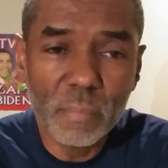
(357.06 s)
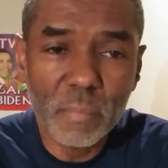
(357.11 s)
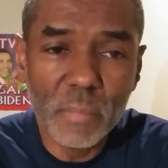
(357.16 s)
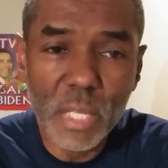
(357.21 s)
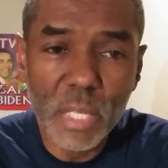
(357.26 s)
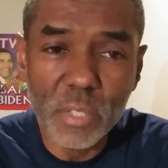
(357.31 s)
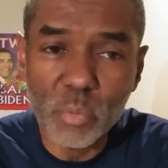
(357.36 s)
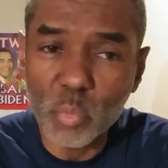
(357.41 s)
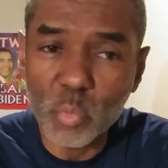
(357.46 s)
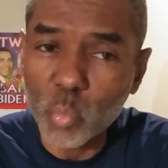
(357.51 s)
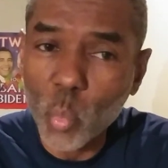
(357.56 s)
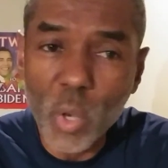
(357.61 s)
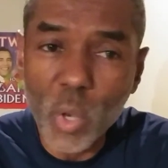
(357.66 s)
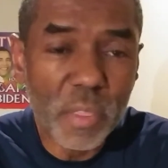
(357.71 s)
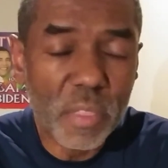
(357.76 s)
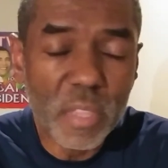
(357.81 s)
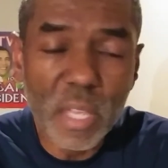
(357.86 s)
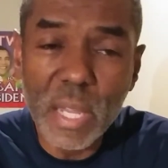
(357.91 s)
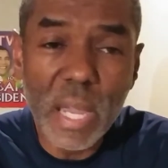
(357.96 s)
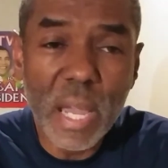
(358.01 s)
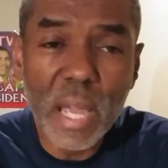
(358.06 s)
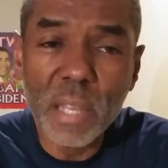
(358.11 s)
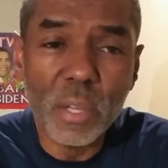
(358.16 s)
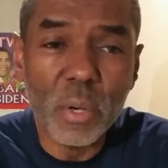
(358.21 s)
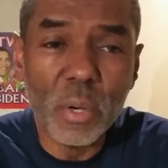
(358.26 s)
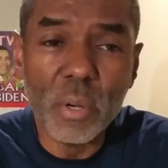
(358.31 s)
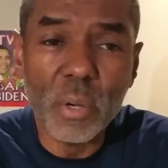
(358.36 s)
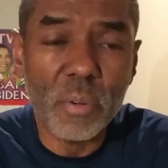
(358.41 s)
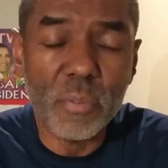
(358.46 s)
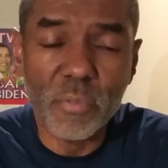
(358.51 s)
And one thing I
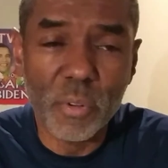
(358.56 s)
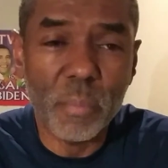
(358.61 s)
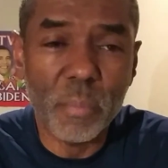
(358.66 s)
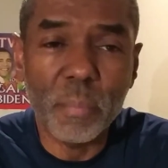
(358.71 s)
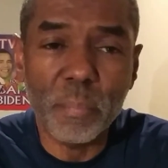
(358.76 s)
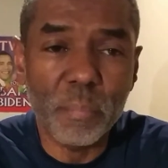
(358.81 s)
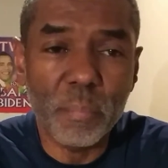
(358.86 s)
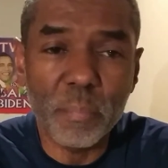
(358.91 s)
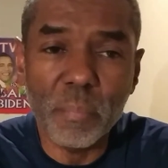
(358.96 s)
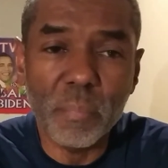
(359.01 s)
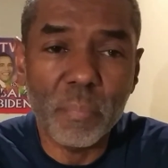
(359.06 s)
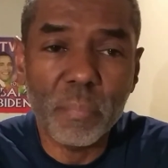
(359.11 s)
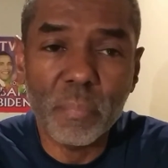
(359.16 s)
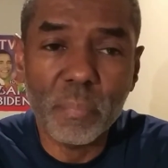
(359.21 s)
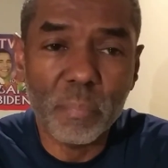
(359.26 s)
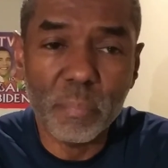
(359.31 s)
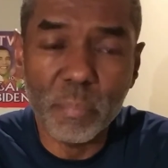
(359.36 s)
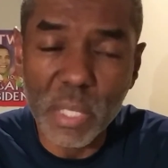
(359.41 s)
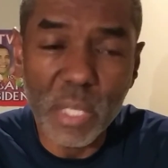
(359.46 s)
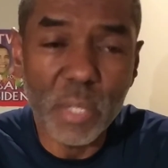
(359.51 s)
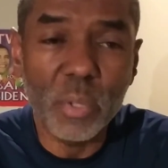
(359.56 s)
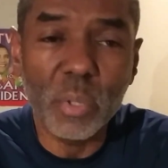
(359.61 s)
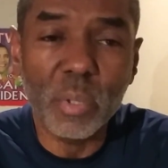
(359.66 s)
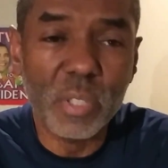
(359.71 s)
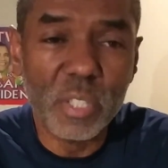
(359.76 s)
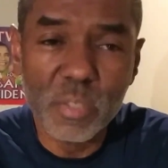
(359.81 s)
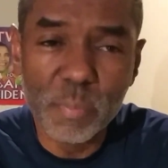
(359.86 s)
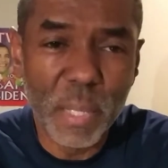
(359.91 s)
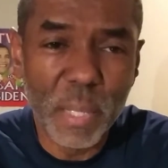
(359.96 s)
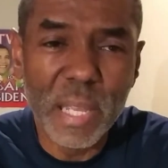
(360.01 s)
learned from being on
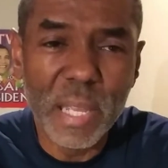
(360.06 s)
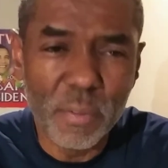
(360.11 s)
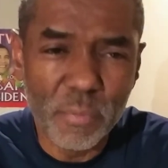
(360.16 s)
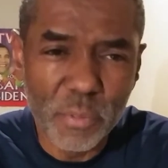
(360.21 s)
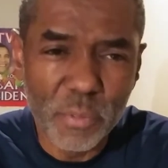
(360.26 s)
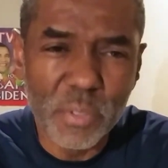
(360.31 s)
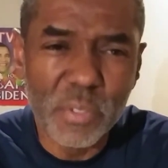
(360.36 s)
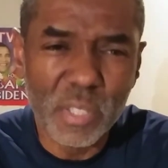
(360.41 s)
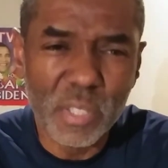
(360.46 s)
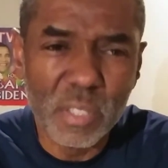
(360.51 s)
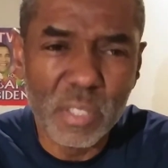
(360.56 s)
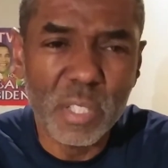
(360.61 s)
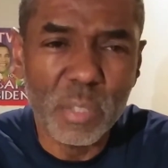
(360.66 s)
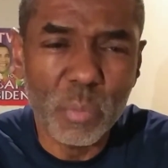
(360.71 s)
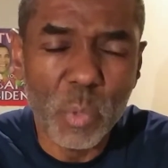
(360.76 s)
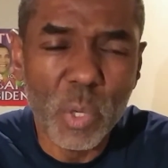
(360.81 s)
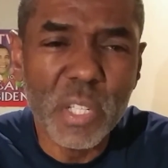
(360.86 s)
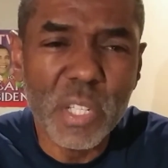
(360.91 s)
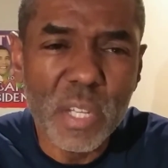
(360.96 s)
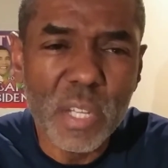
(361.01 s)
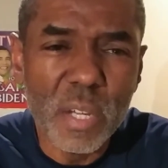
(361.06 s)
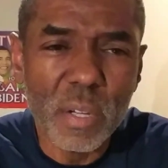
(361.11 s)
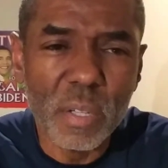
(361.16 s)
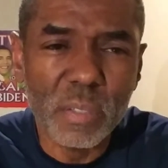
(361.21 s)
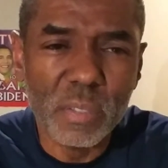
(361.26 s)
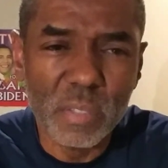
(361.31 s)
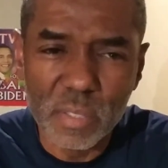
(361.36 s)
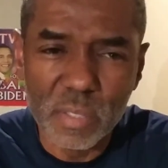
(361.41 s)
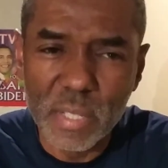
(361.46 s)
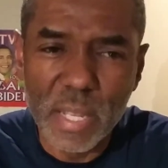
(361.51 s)
this planet for 61 years
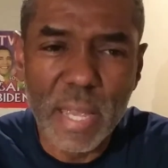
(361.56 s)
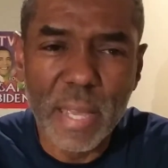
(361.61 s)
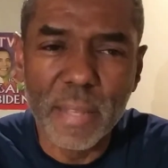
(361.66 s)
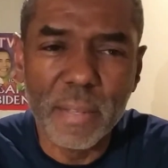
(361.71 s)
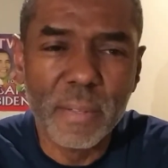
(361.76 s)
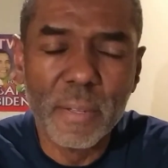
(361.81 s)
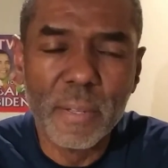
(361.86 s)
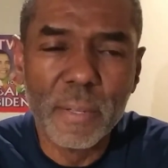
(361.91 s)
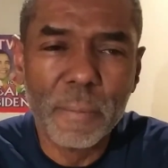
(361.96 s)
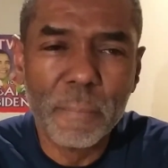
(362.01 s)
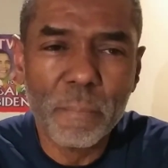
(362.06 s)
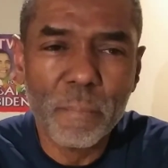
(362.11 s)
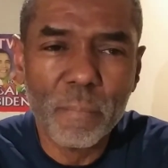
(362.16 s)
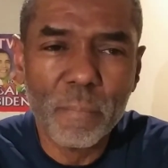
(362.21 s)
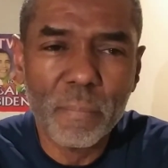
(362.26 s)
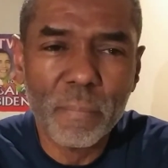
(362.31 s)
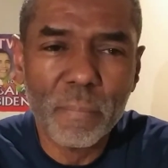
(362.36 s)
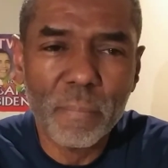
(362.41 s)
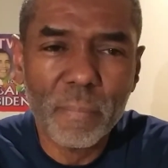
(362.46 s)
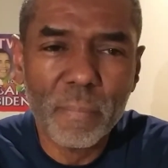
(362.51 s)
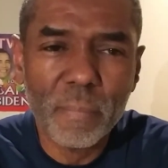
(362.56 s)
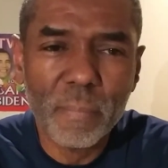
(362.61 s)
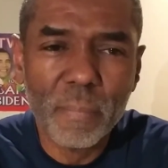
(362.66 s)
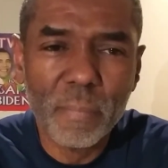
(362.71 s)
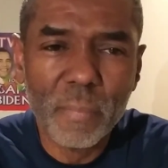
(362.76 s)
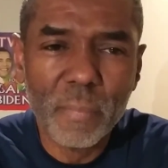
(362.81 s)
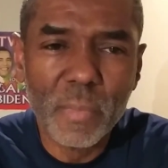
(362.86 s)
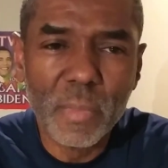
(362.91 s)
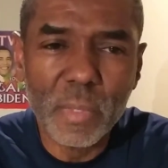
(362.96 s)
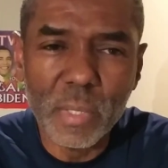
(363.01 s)
is that
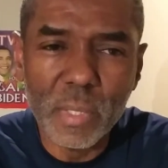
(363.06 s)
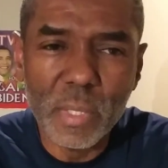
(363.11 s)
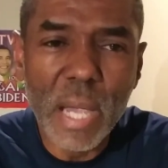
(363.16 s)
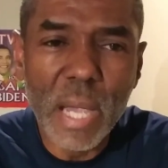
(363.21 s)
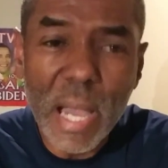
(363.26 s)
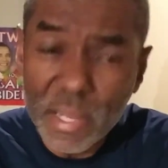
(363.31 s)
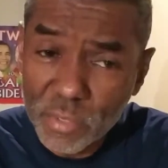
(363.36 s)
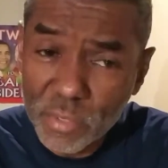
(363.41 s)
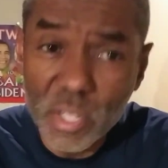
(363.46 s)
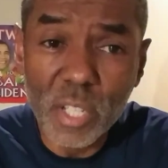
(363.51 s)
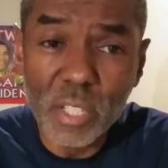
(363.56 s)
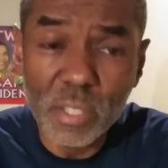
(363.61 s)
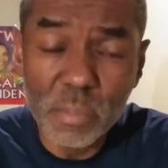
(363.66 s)
God tells